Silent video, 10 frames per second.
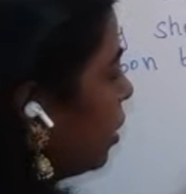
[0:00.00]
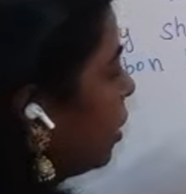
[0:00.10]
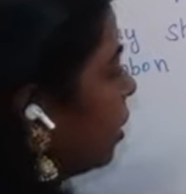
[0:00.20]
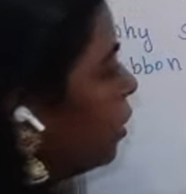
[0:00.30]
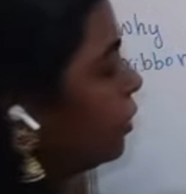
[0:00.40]

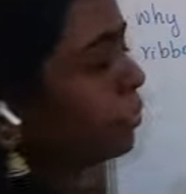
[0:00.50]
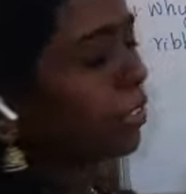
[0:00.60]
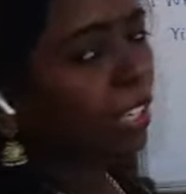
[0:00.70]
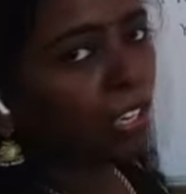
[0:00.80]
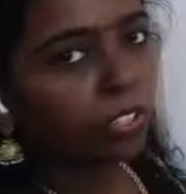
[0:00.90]
If we
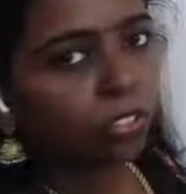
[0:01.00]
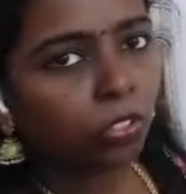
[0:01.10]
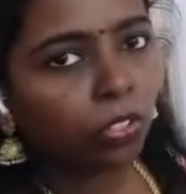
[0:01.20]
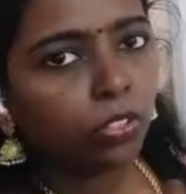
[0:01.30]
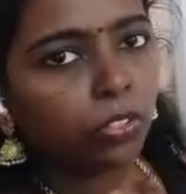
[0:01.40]
are
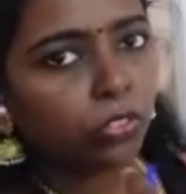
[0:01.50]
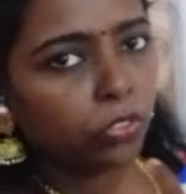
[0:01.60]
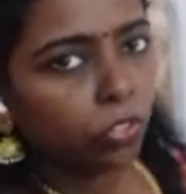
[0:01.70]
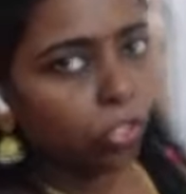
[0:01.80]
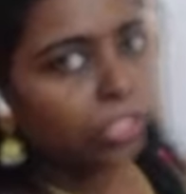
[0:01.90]

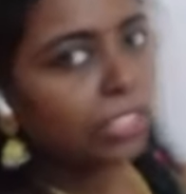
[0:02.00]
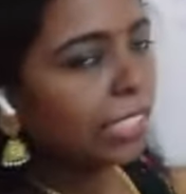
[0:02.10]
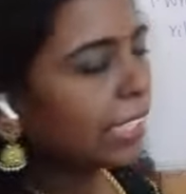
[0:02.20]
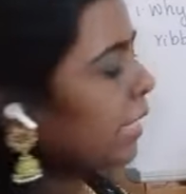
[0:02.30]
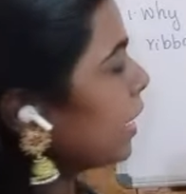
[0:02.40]
not
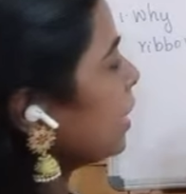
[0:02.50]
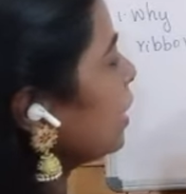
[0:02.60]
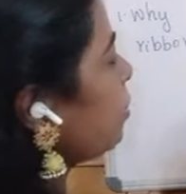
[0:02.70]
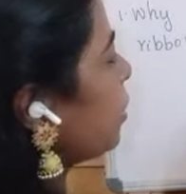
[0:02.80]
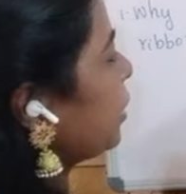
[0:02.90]
cleaning the
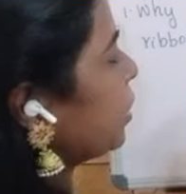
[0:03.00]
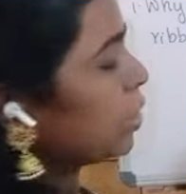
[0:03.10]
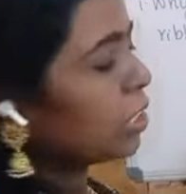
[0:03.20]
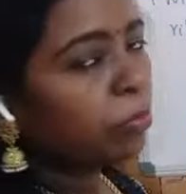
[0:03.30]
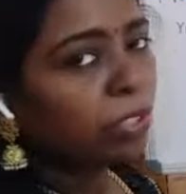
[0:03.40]

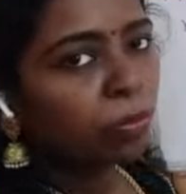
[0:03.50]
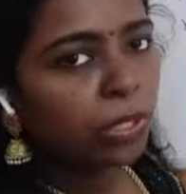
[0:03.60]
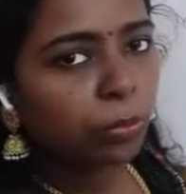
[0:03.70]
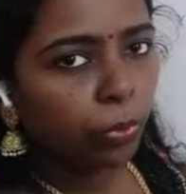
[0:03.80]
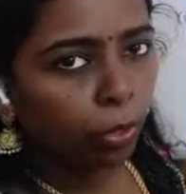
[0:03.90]
magnesium ribbon
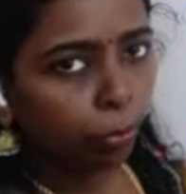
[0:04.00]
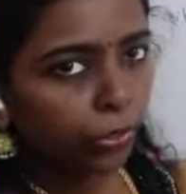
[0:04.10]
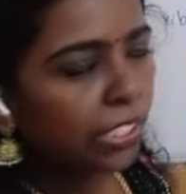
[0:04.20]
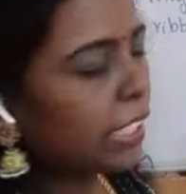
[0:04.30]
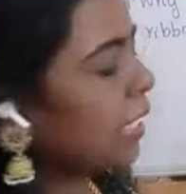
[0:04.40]

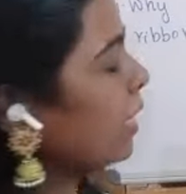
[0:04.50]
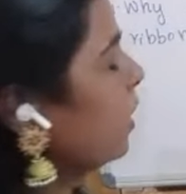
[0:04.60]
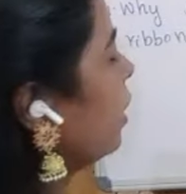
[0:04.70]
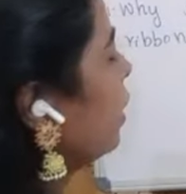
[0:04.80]
properly,